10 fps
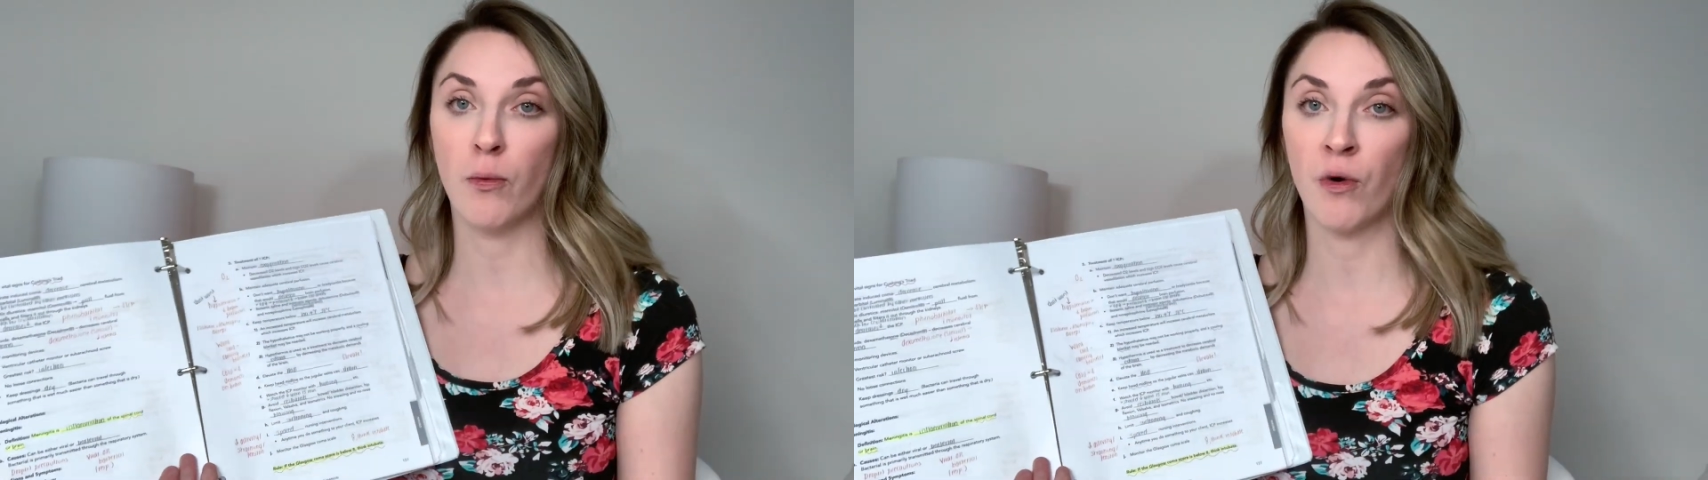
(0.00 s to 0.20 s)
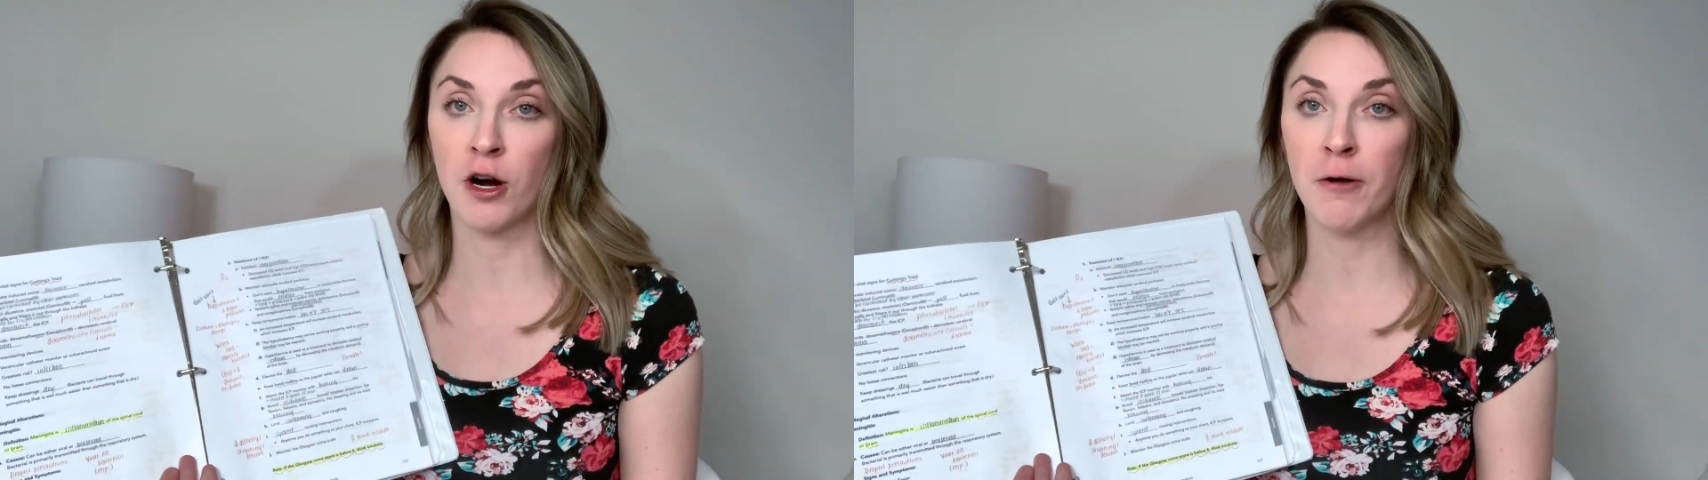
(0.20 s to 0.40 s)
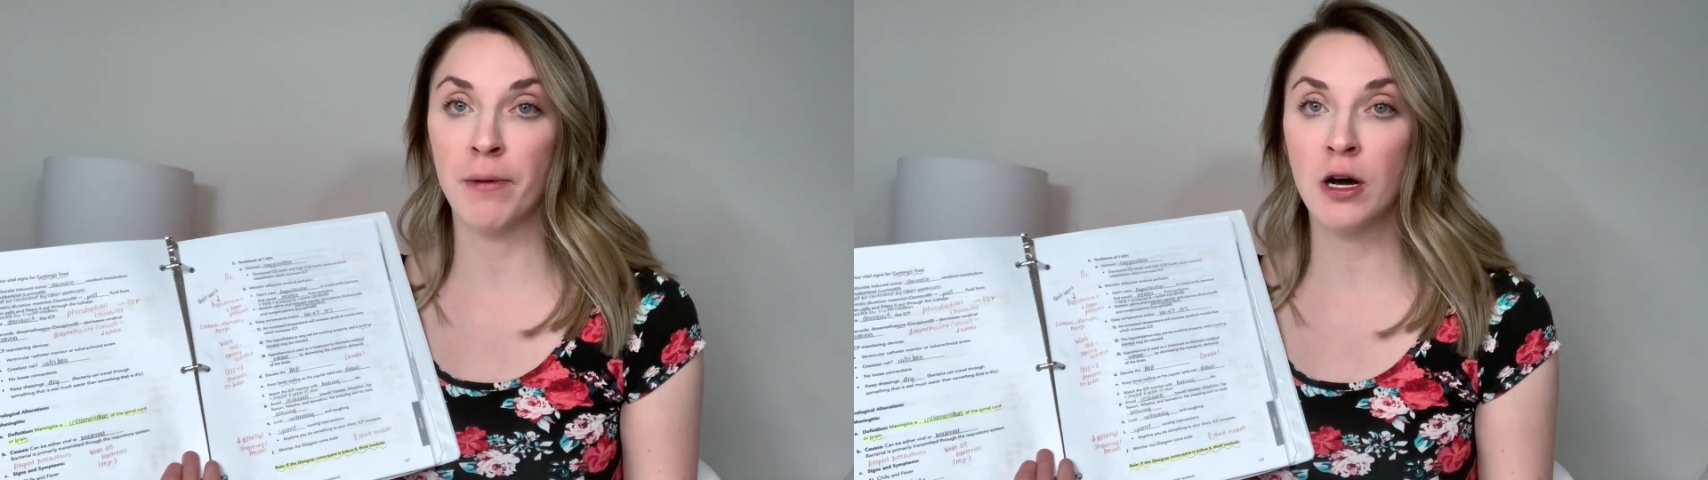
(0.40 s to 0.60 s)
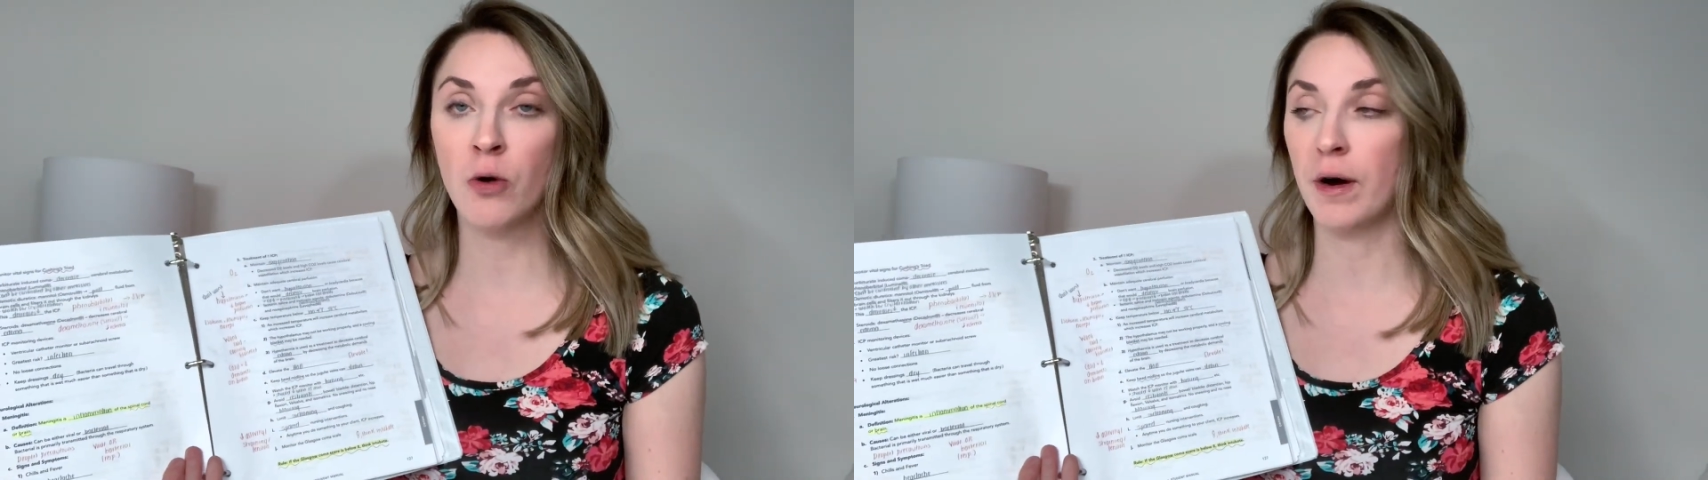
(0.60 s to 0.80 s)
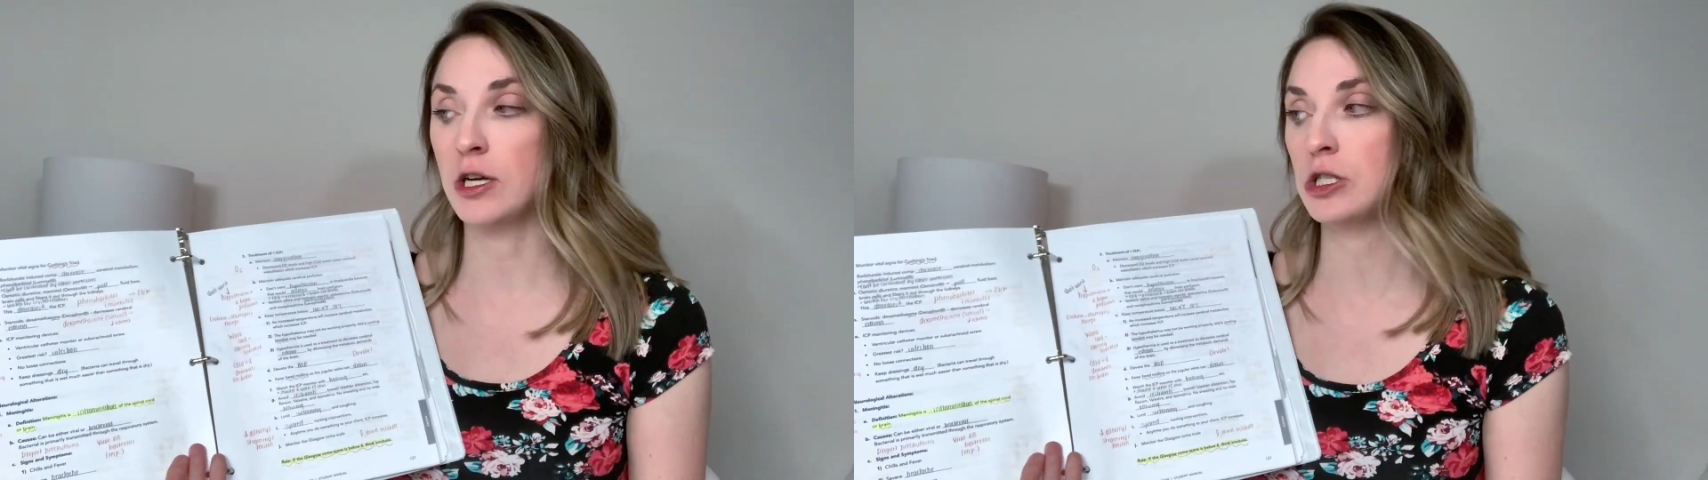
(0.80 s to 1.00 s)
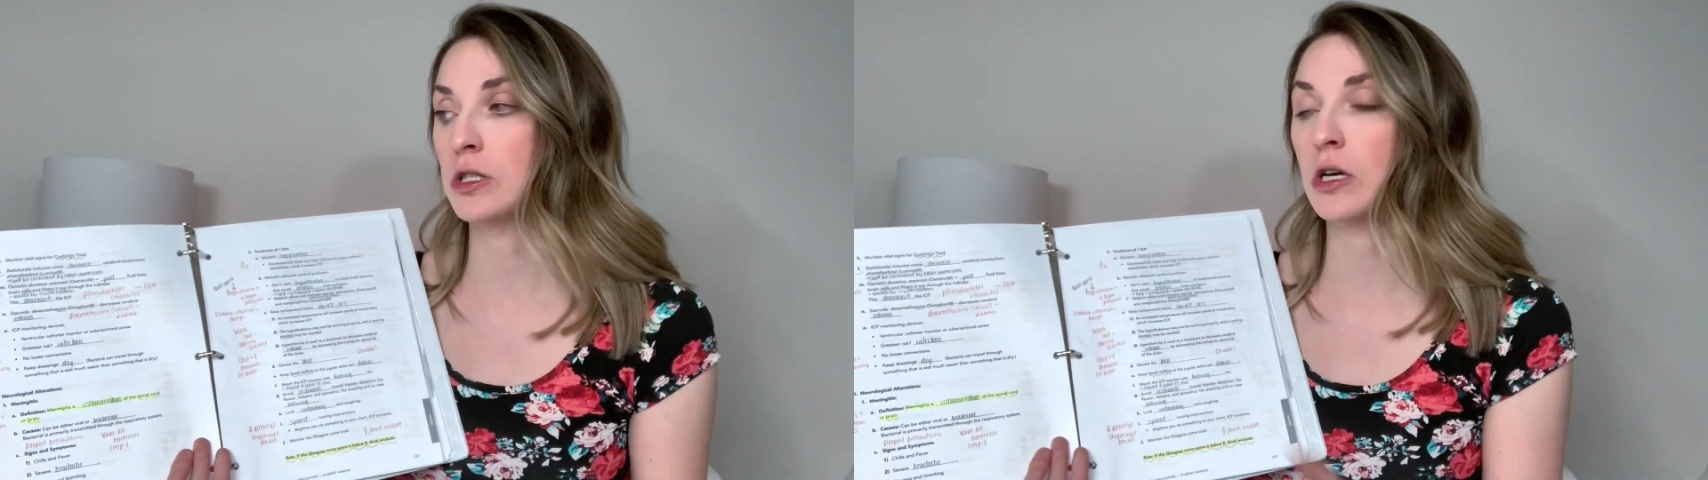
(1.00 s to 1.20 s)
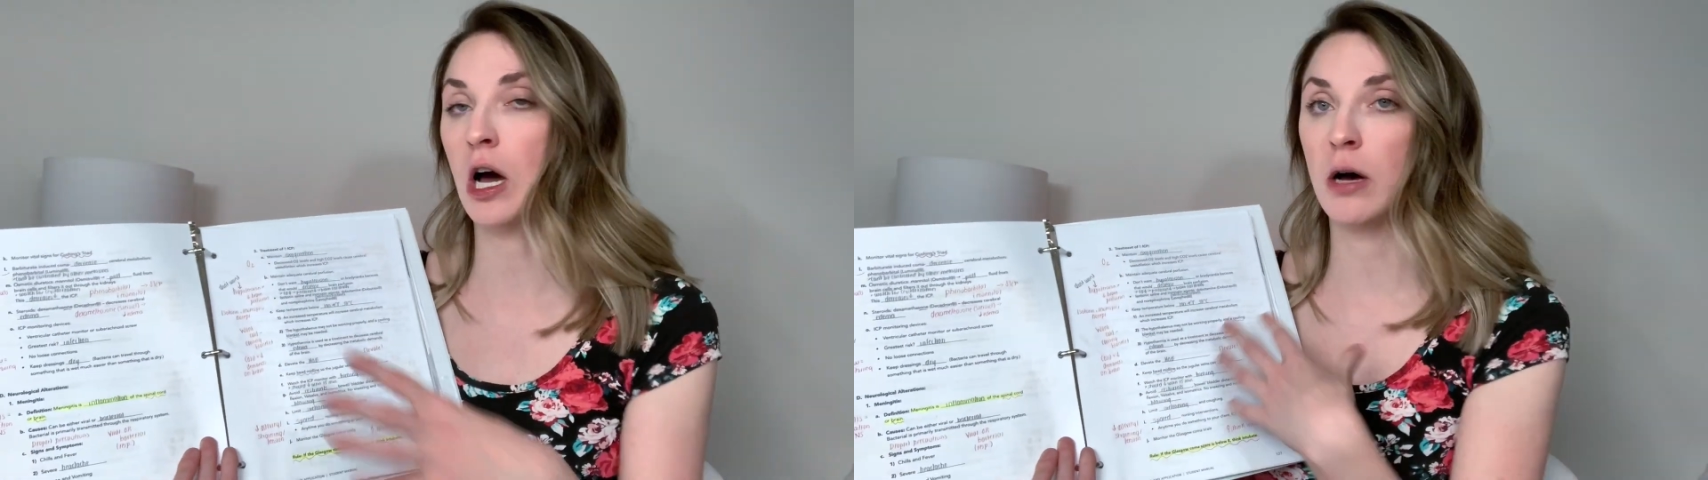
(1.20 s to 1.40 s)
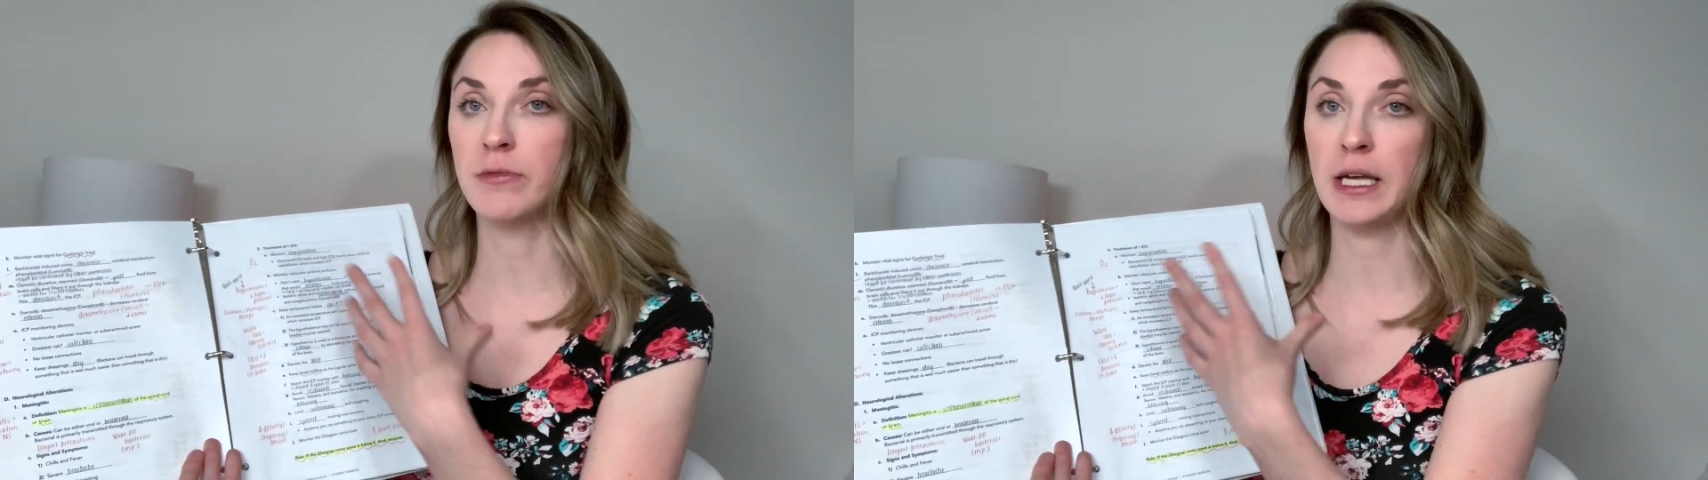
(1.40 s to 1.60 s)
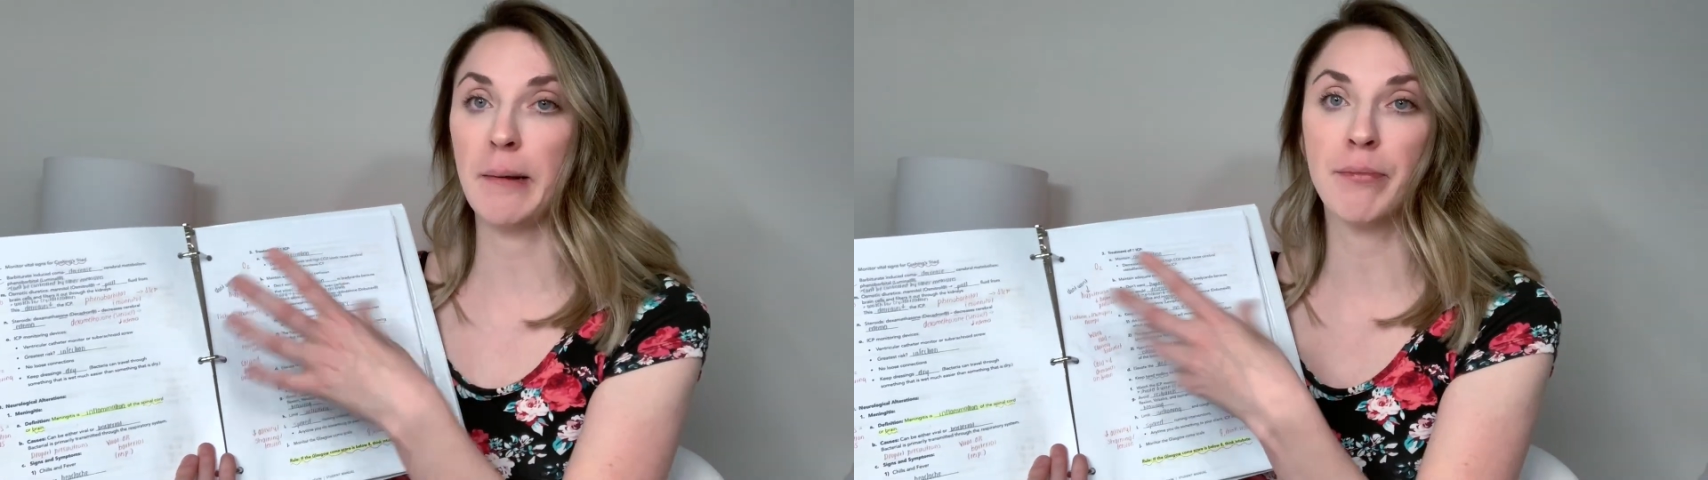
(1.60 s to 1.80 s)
workbook where it just comes like